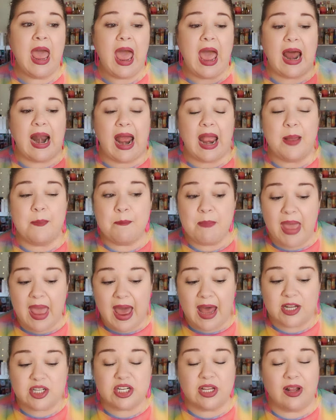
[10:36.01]
and I
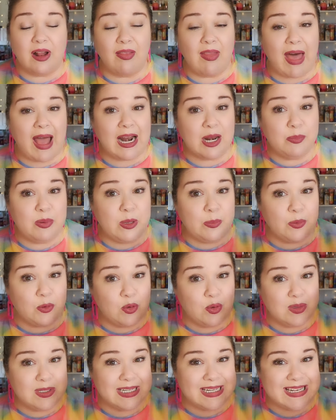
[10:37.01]
imagine a lot of people
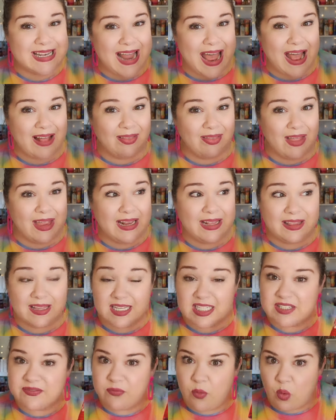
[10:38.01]
who did not like
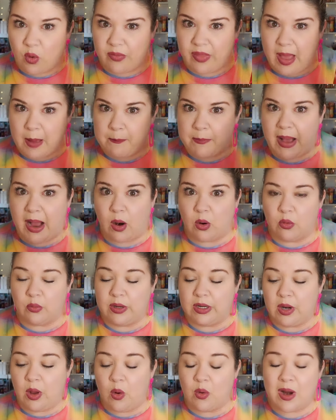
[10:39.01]
this for that
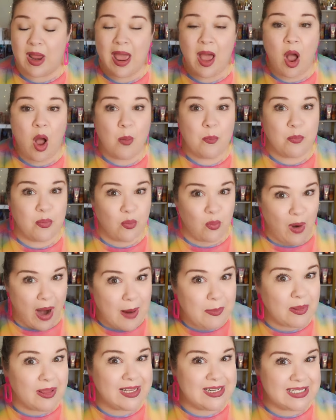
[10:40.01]
powdery note
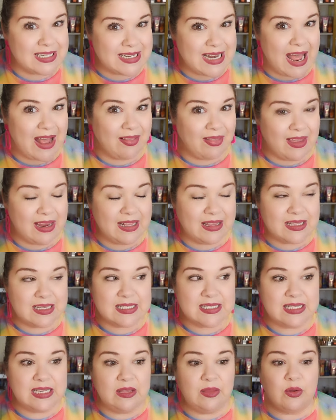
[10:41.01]
probably did not like
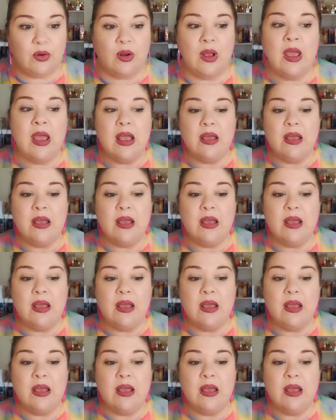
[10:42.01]
this either.